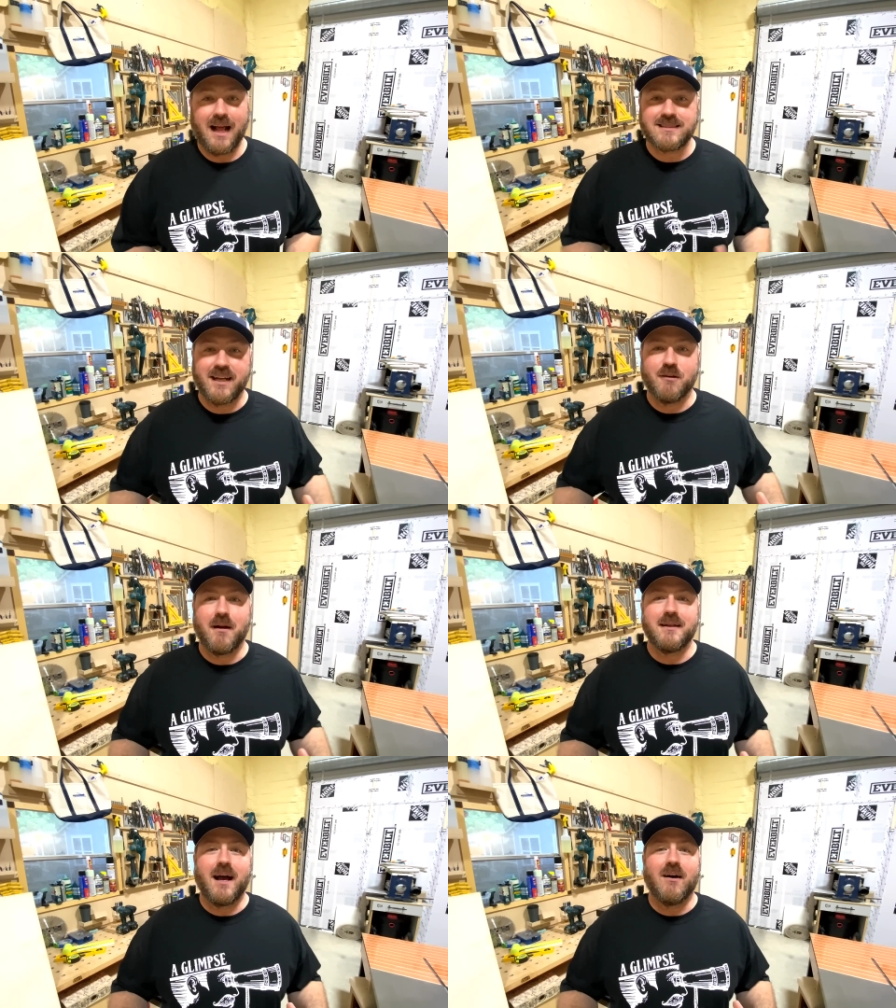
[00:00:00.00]
And I'll tell you
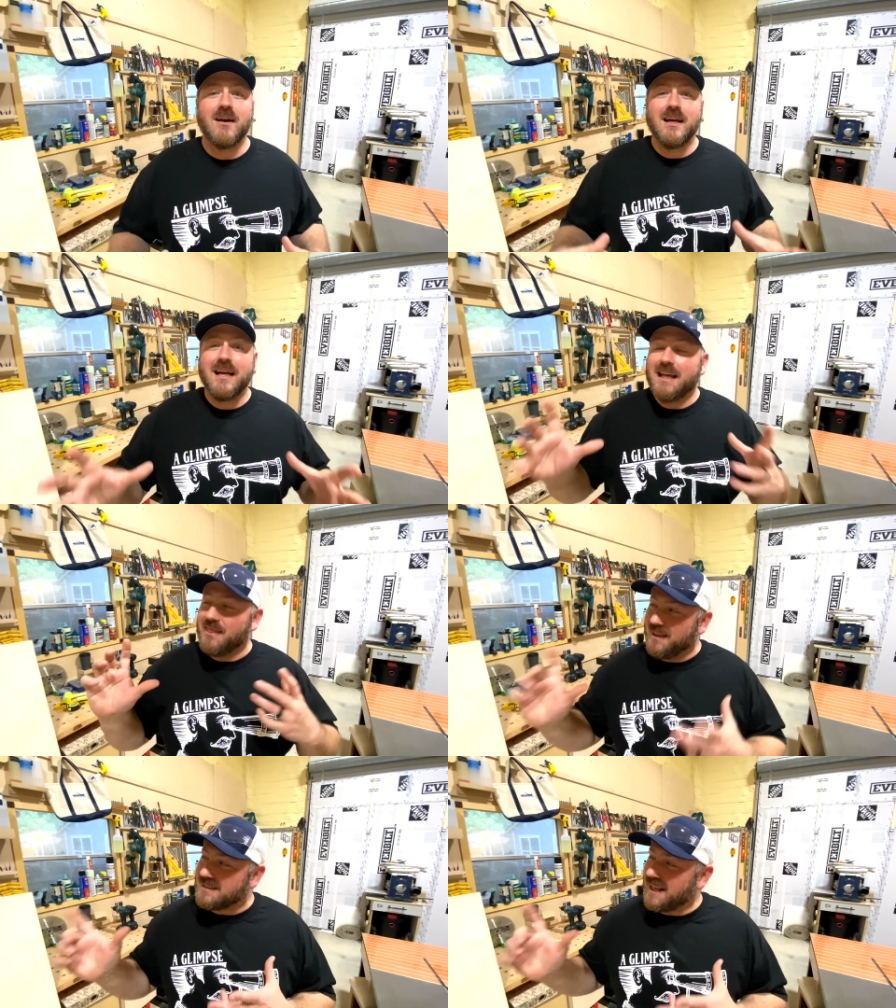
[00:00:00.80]
right now,
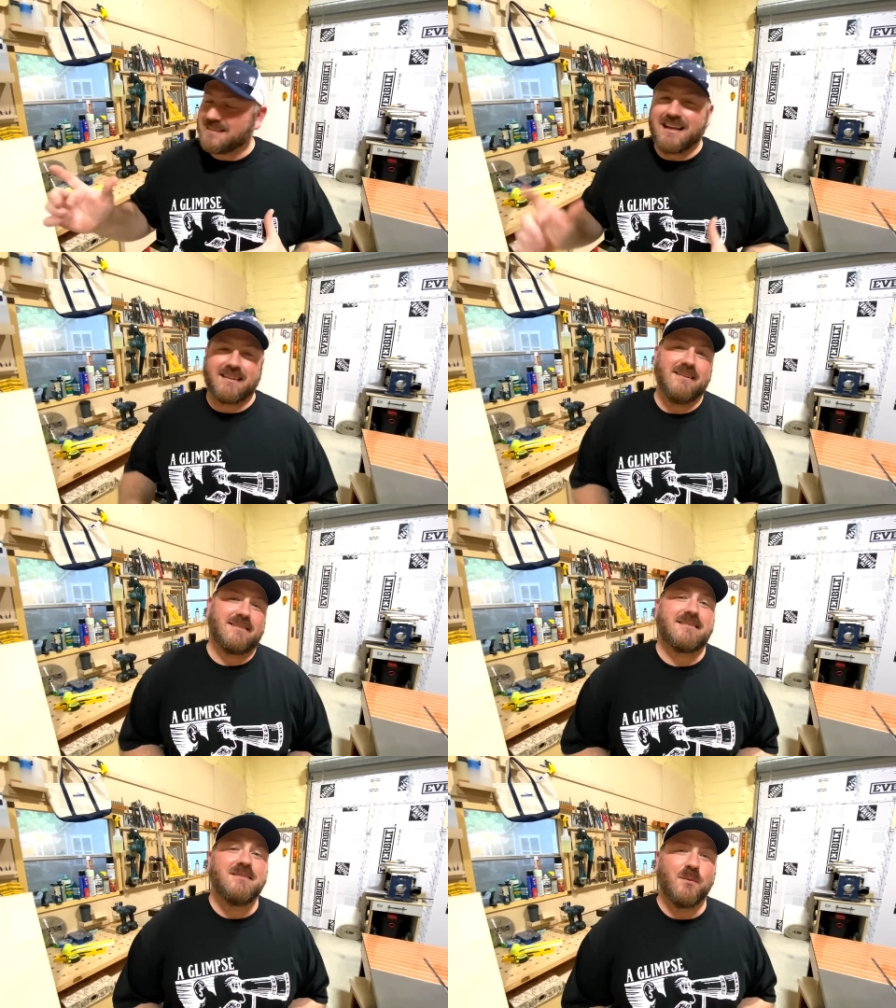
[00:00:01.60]
these days like
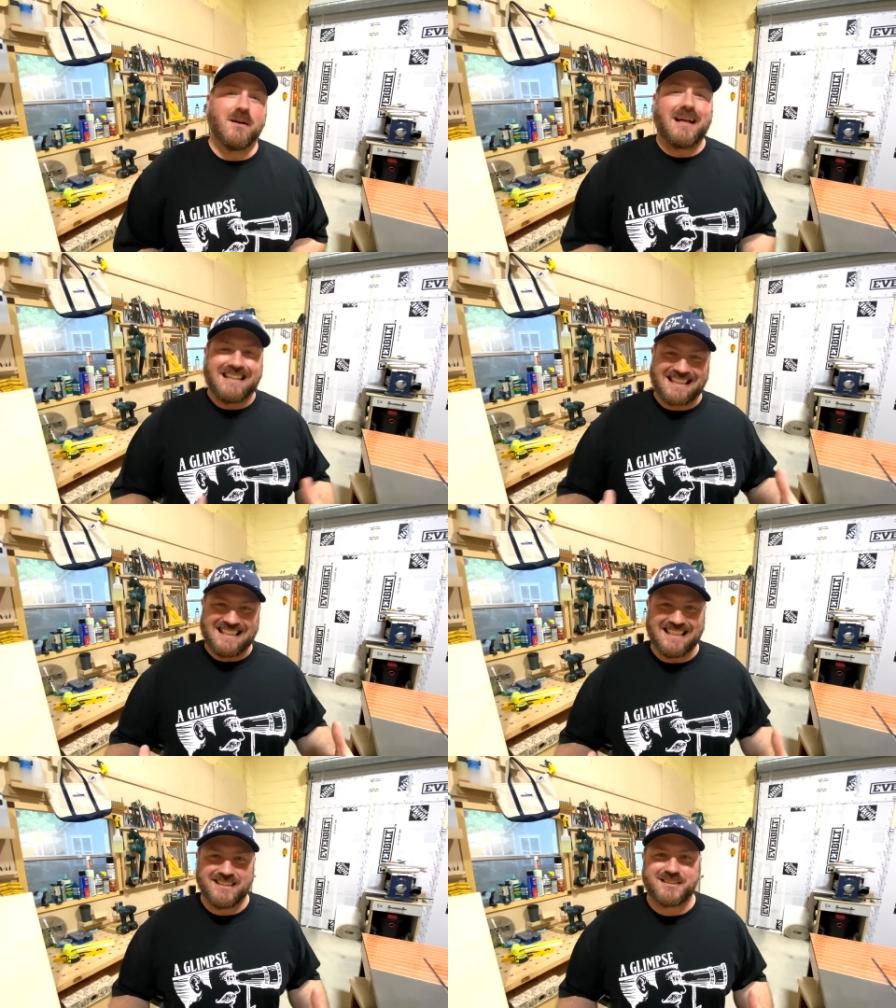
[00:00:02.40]
this, well, I like
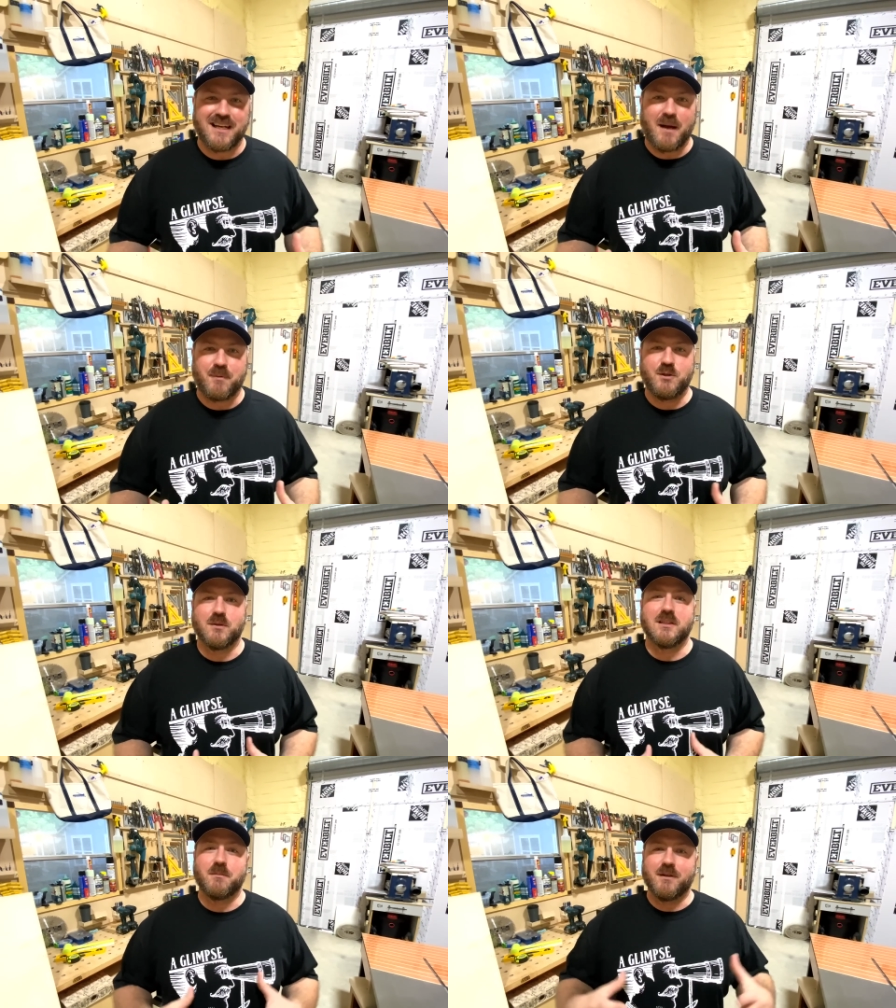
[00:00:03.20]
to get in the shop and
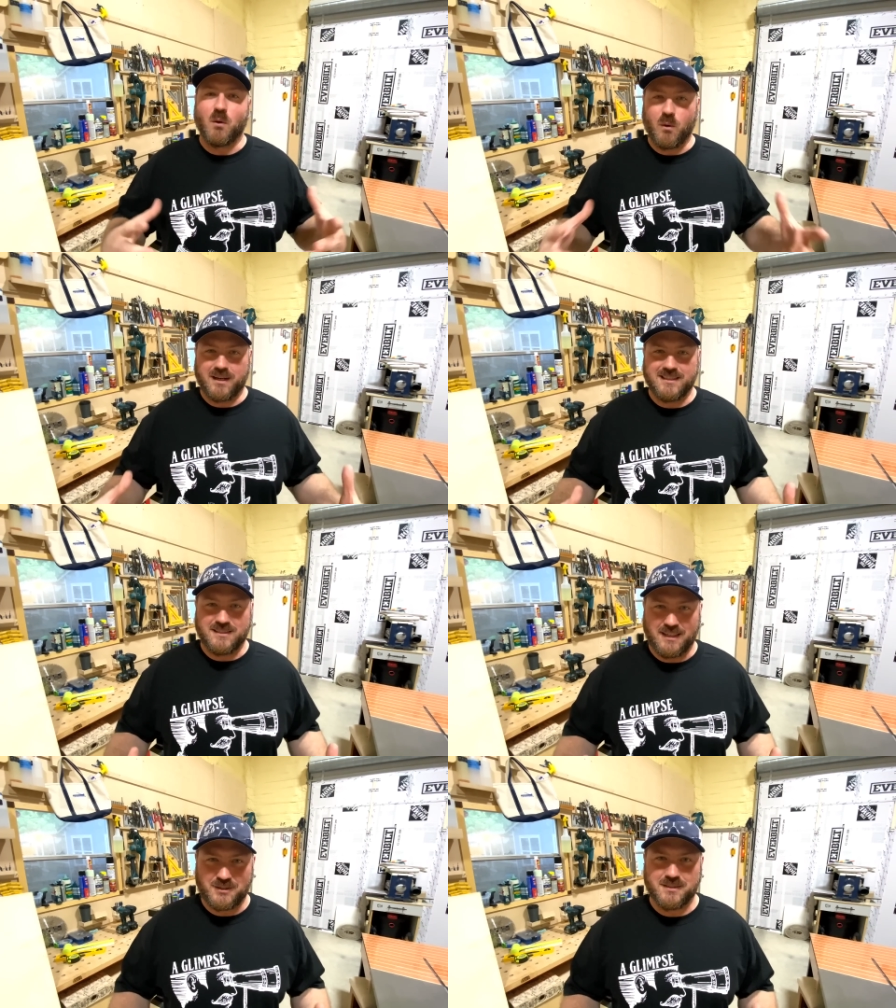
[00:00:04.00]
do a little bit of
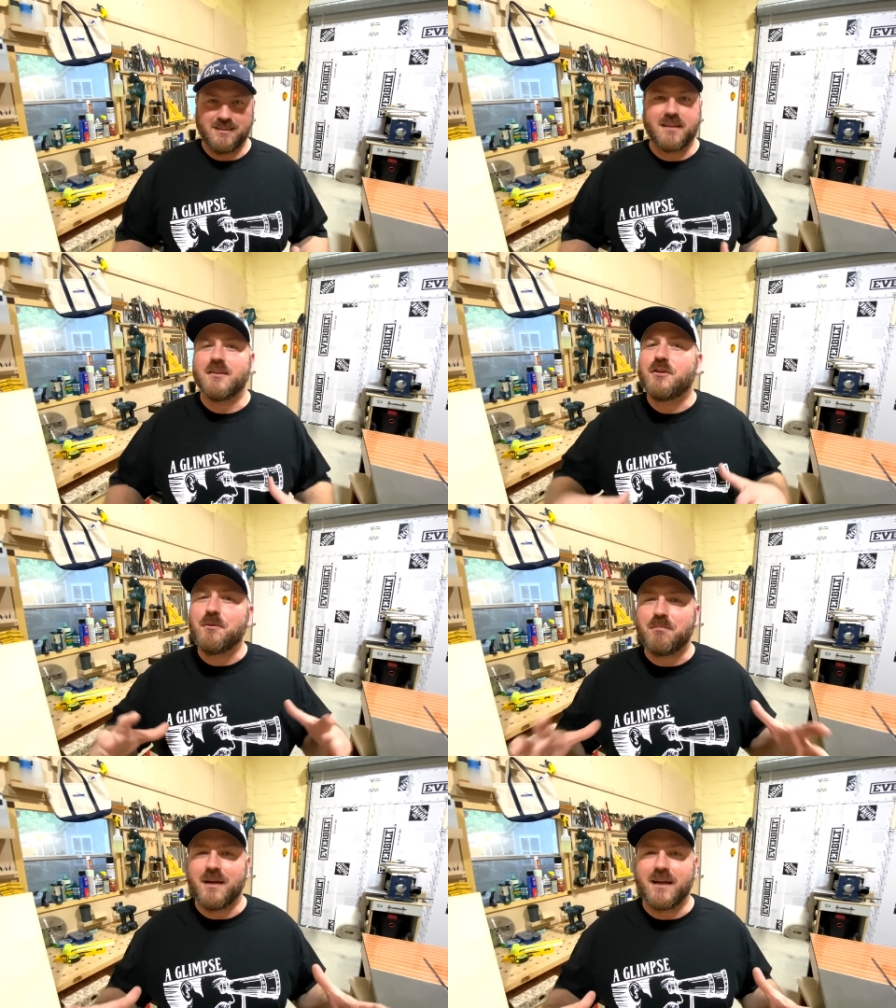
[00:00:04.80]
organization. Nothing
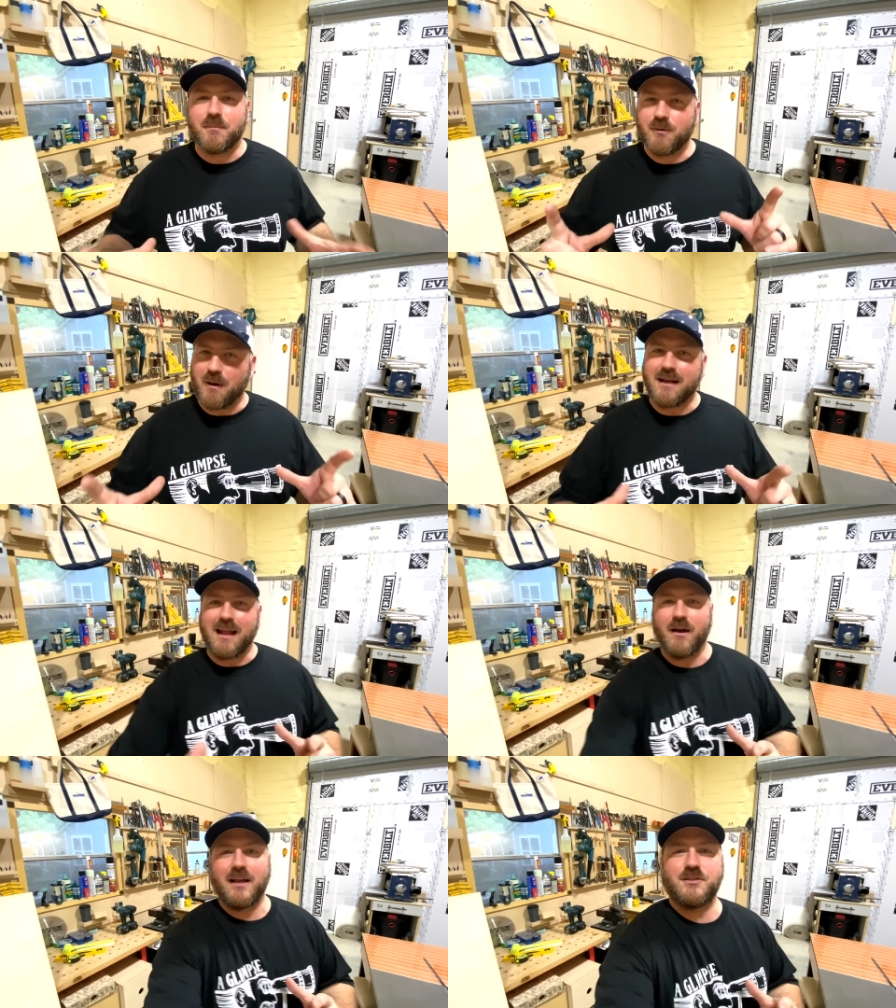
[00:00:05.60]
too big, but right
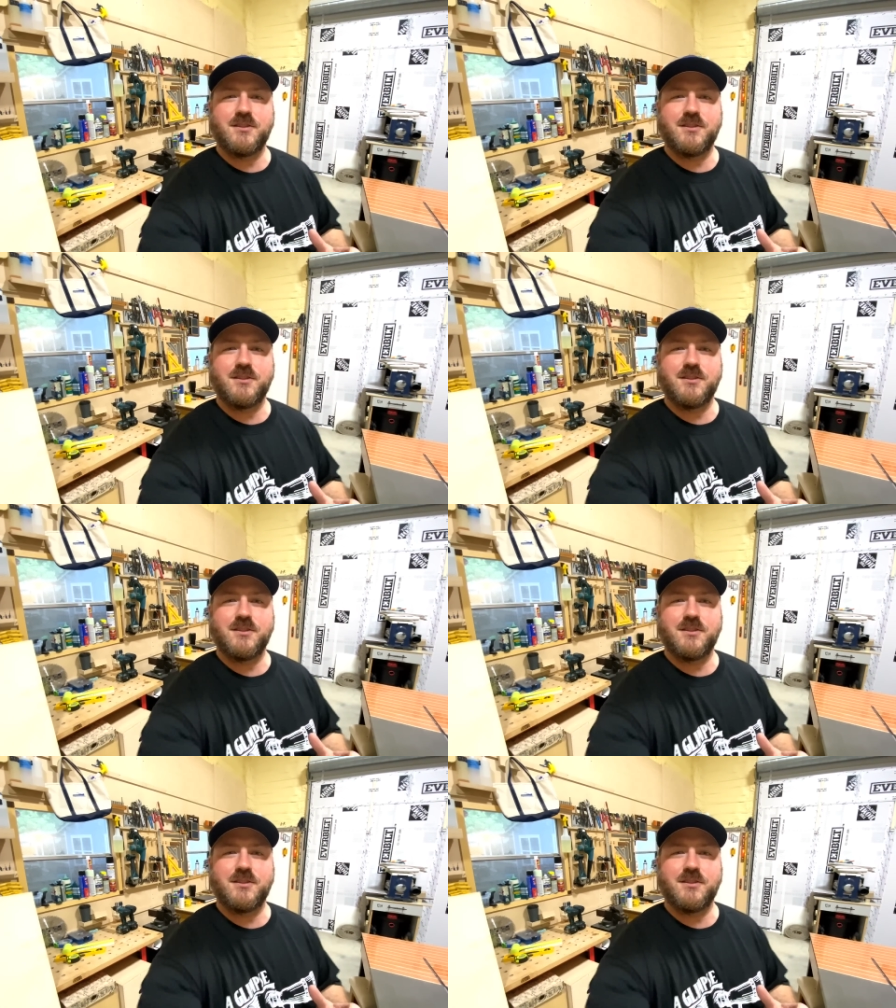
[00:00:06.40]
now, as you